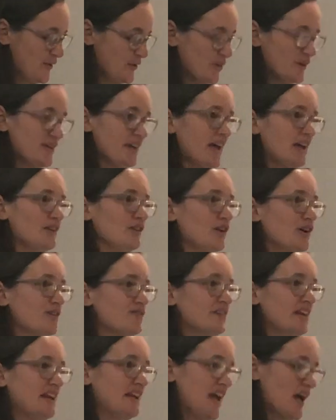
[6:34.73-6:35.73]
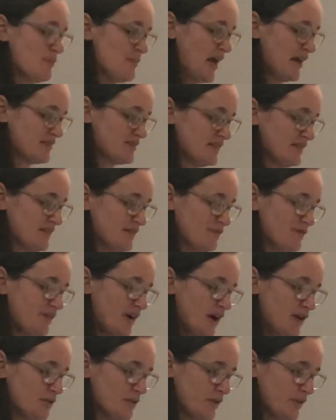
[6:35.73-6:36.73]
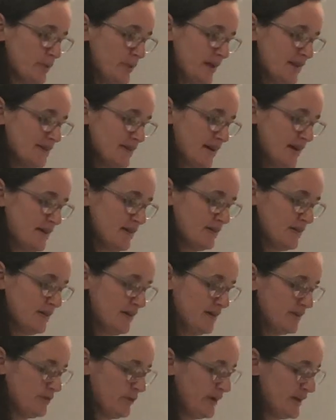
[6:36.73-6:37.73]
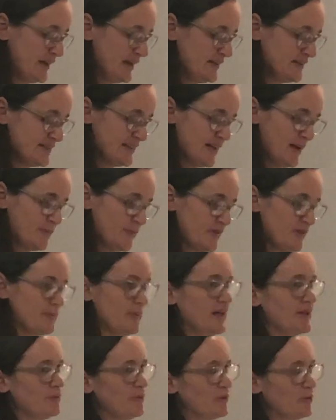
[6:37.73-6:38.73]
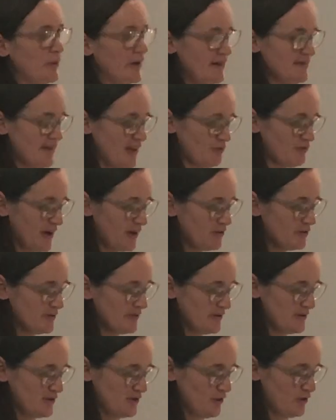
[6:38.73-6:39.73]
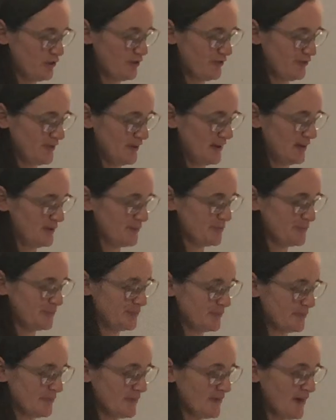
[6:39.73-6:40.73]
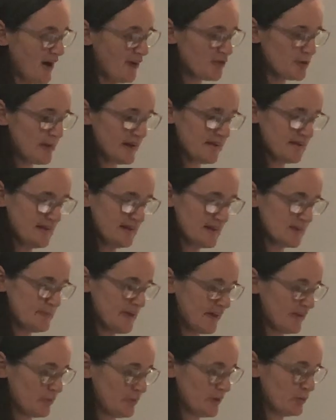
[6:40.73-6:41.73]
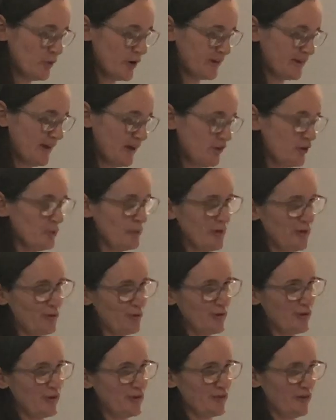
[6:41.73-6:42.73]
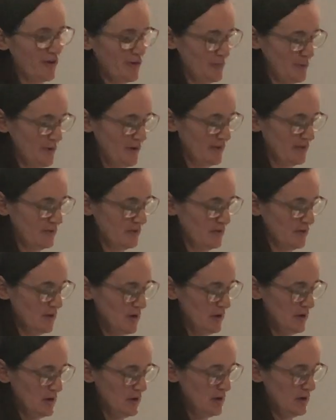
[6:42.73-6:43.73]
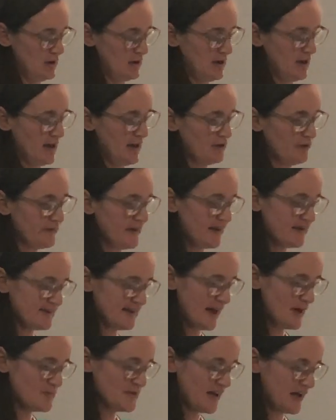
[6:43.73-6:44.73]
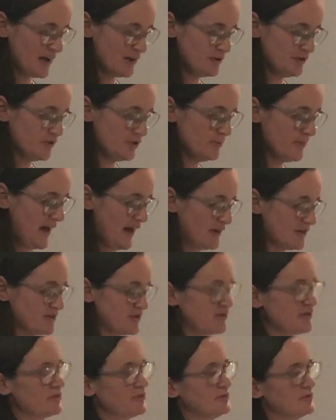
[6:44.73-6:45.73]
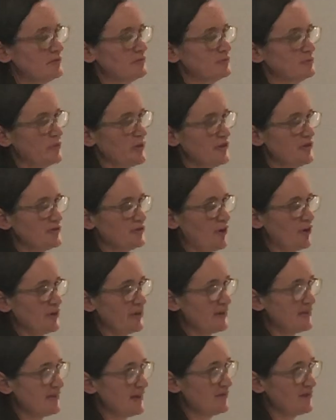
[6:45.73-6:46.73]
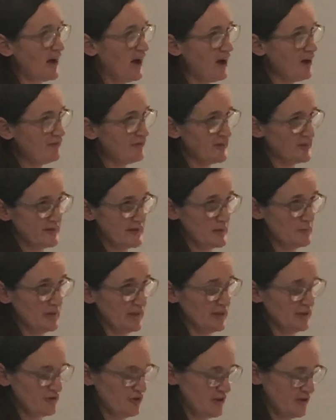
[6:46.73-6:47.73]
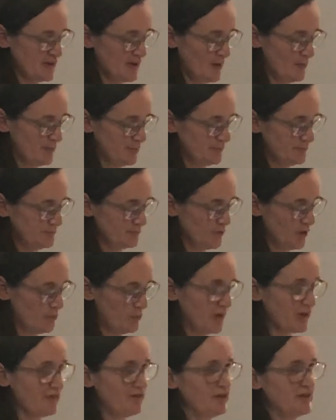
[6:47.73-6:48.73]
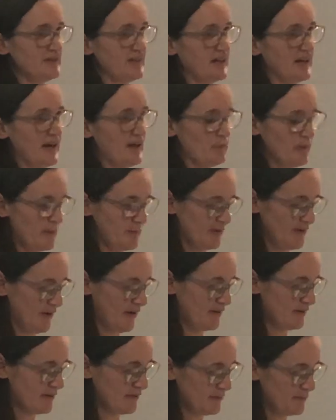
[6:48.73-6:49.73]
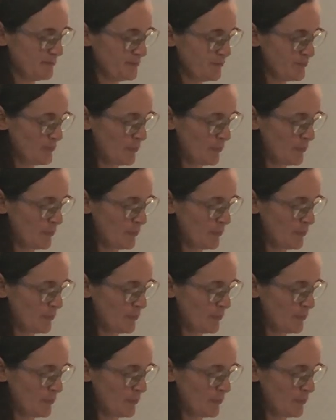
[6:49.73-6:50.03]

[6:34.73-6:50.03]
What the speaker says: Courtney had a lot of DNA matches in far north Queensland, so I needed to get up to speed with Queensland records and geography. After about 6 months, we worked out who we thought her donor was. And on that same day, a new match with a donor-conceived half-sibling turned up on one of her DNA websites.